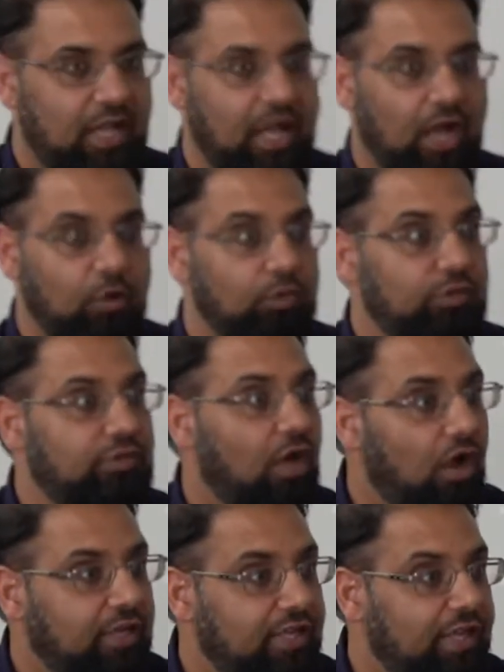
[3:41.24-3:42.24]
how
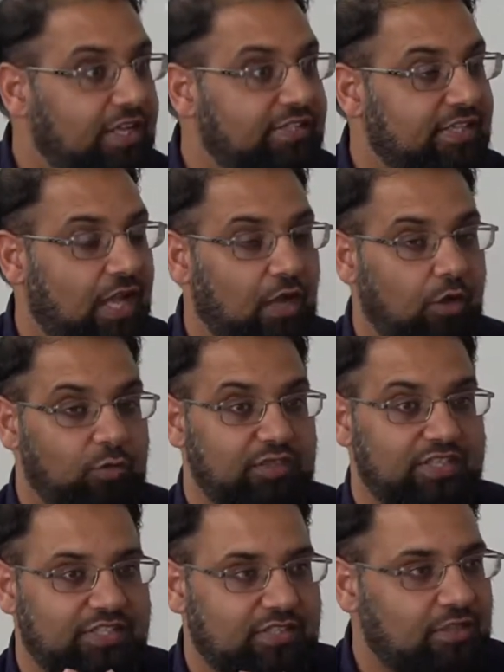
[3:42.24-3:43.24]
dark it is, how
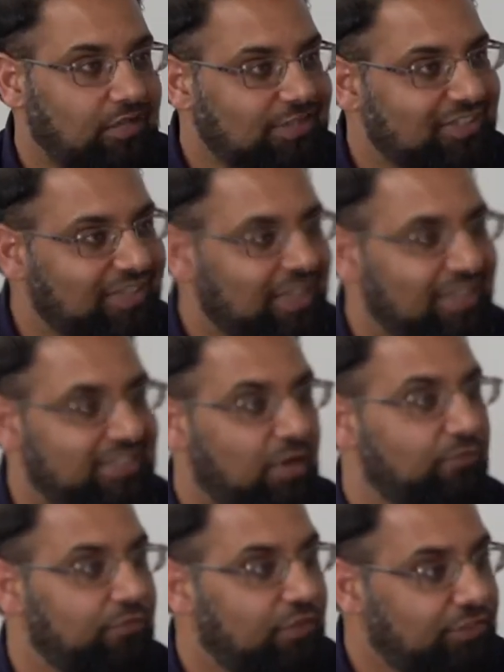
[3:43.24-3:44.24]
disgusting it is, how
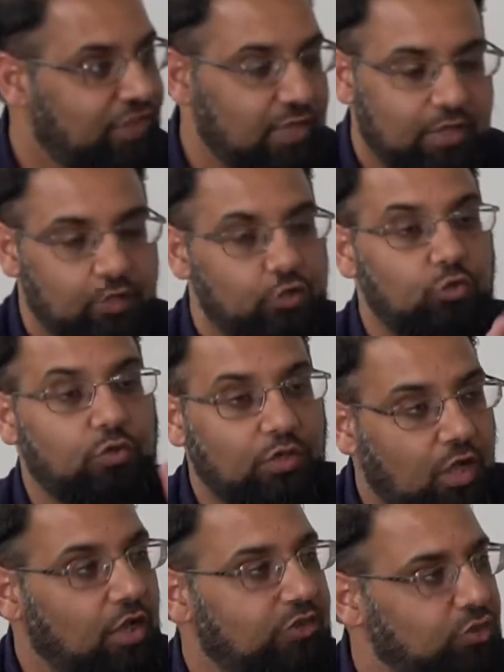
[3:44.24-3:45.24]
filthy, you can
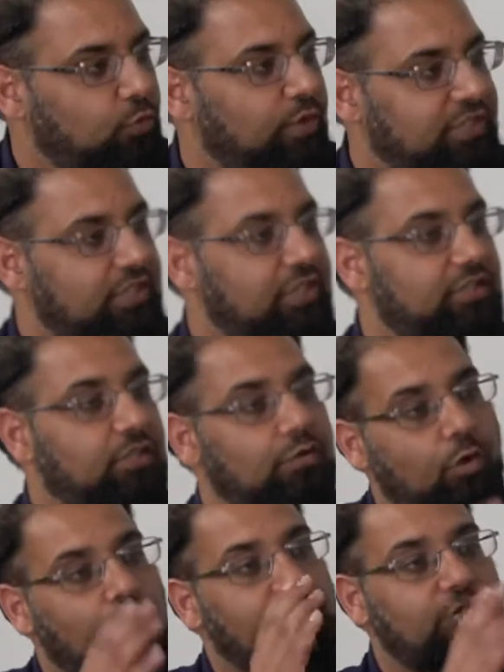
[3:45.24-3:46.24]
ask your question, because a
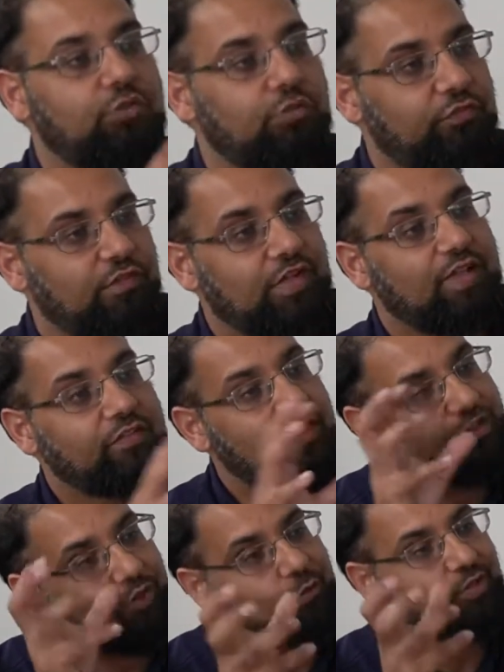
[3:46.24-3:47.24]
lot of youth, they
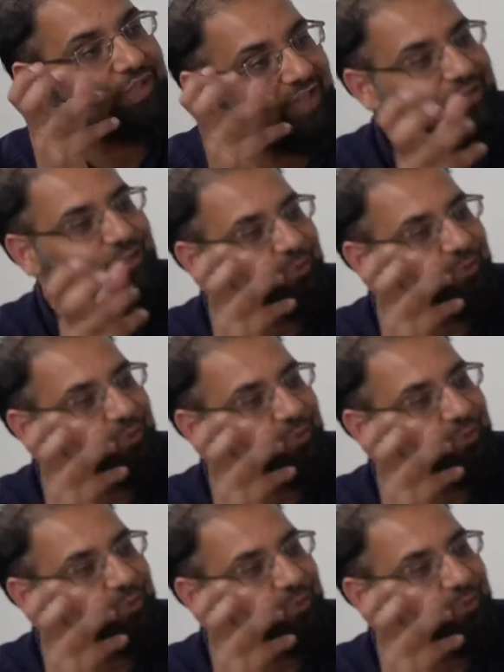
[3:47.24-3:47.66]
don't get to